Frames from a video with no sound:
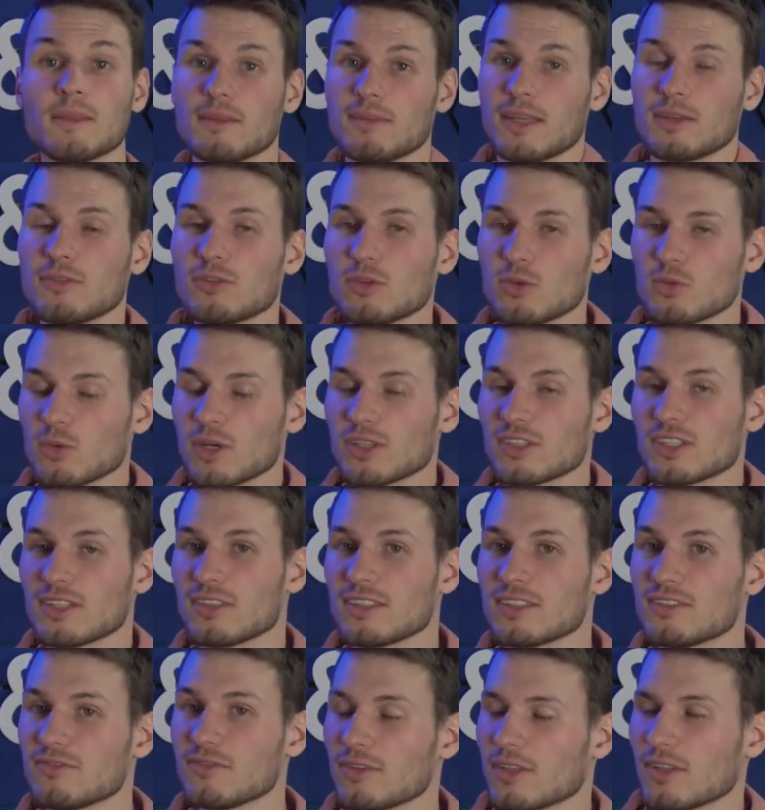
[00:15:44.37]
If you're watching
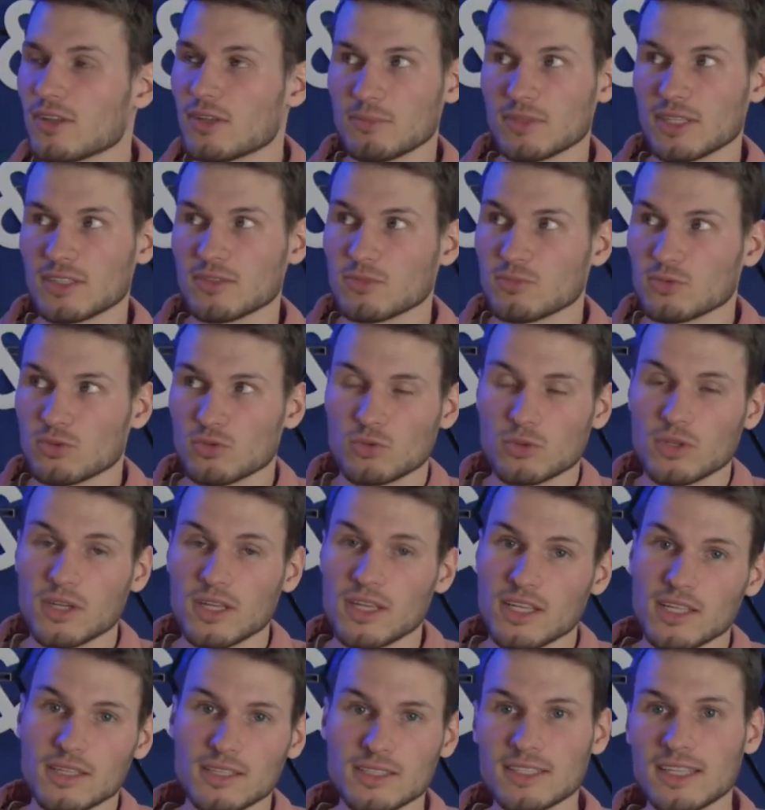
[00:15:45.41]
this video a bit more
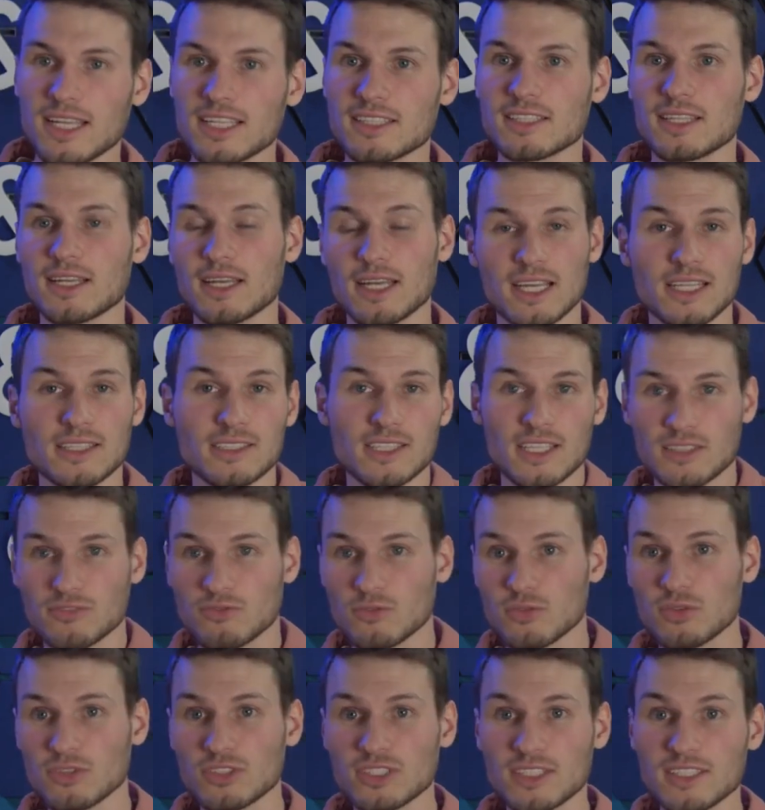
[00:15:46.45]
later and
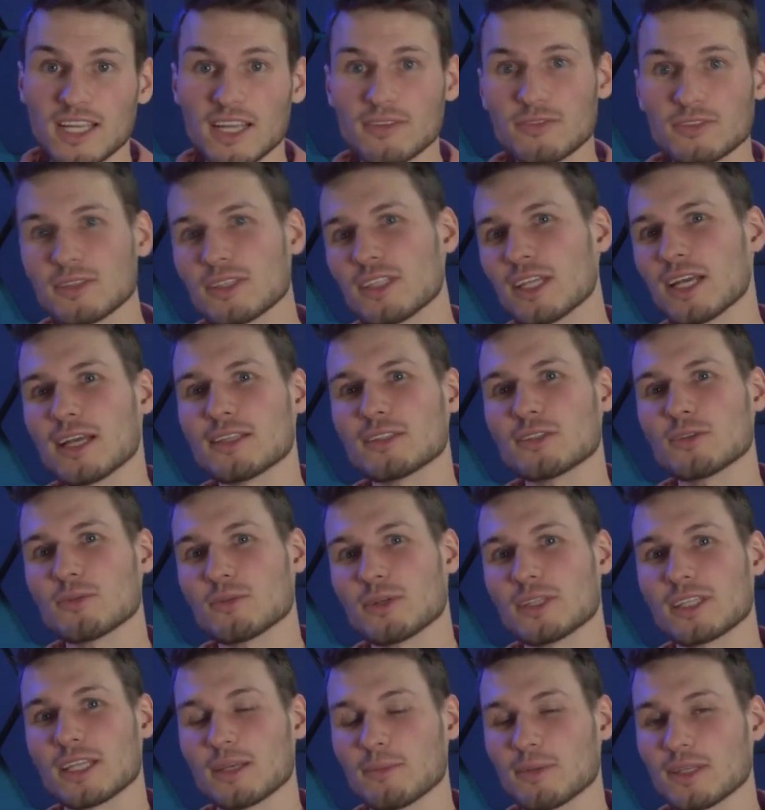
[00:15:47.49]
therefore didn't have the chance to
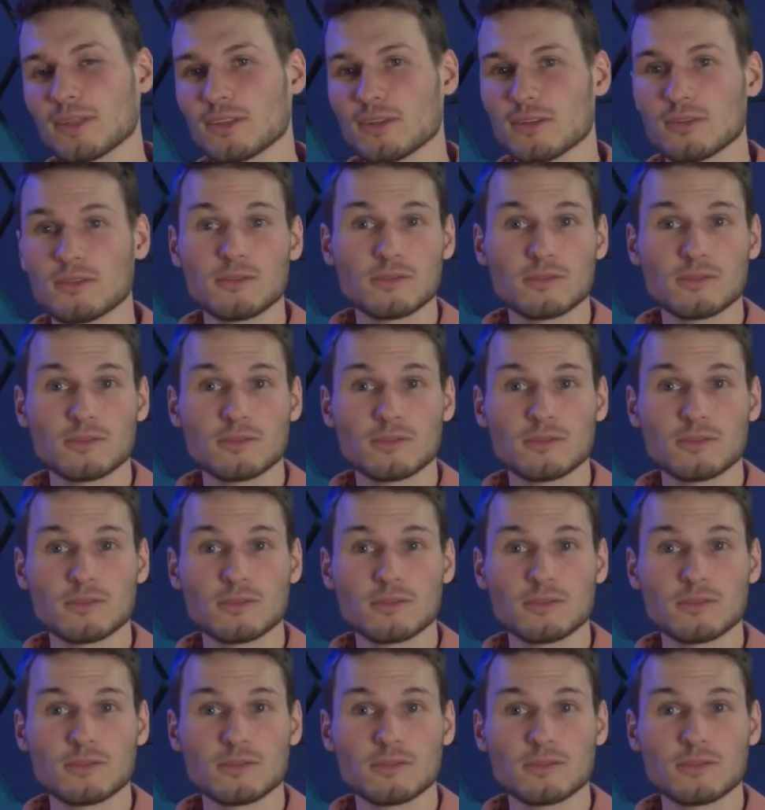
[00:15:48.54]
redeem it